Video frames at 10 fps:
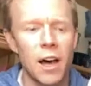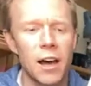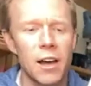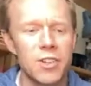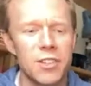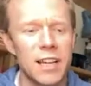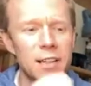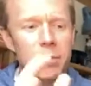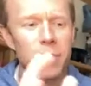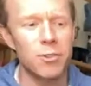She's an
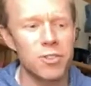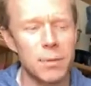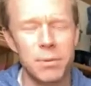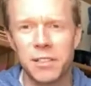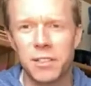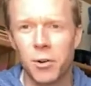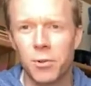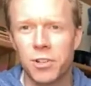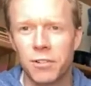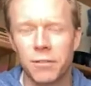expert on Japanese
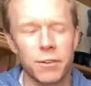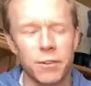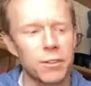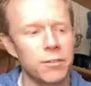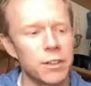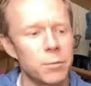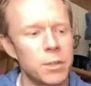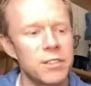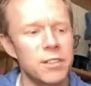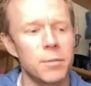culture and philosophy and
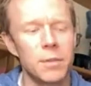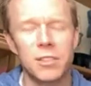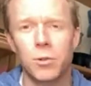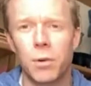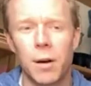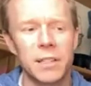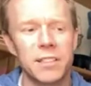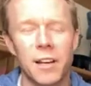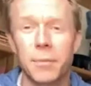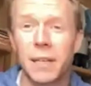wisdom. It's called Wabi
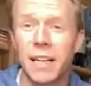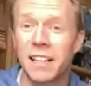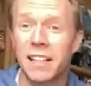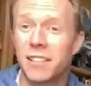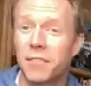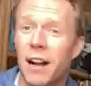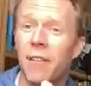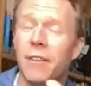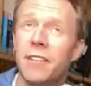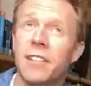Sabi, and it's
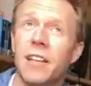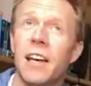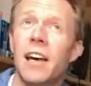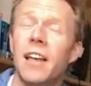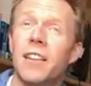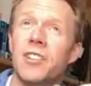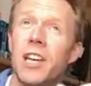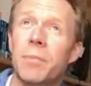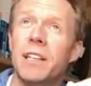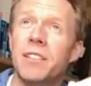around the
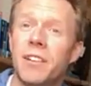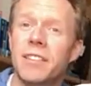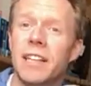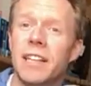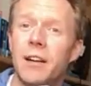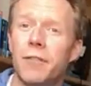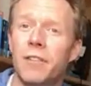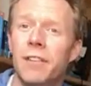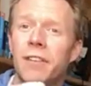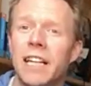Japanese idea of
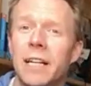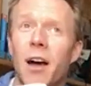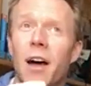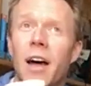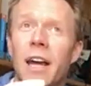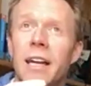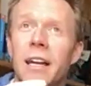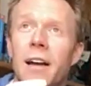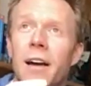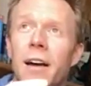living in a
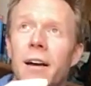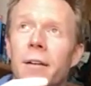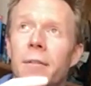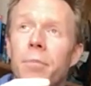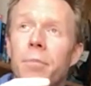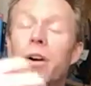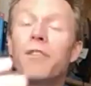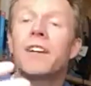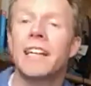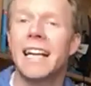
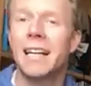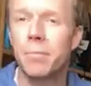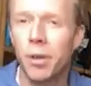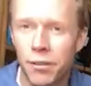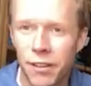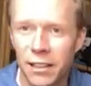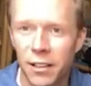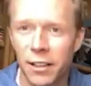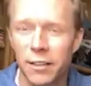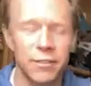perfectly imperfect
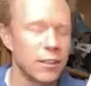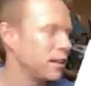life.